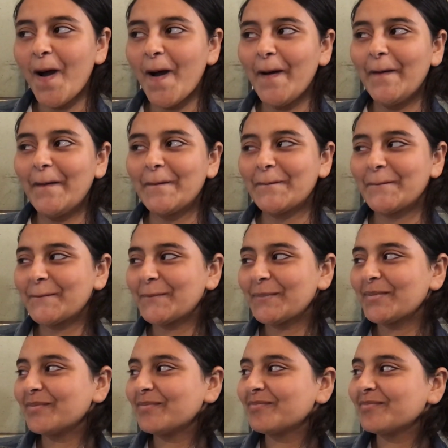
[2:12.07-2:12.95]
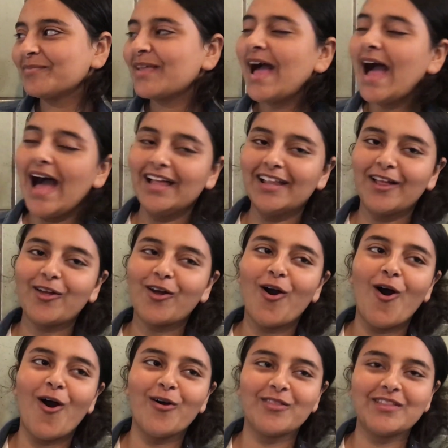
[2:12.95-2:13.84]
Um, I
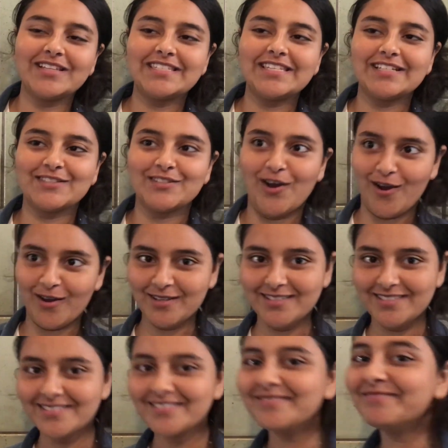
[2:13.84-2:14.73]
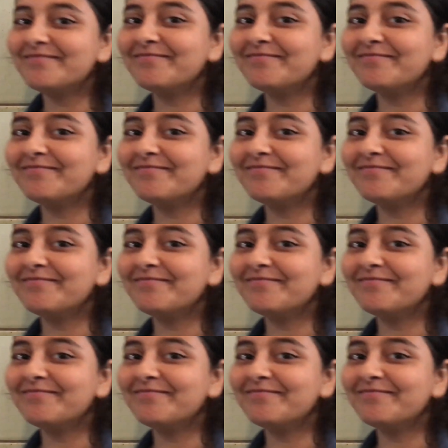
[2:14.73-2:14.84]
like all the TikToks.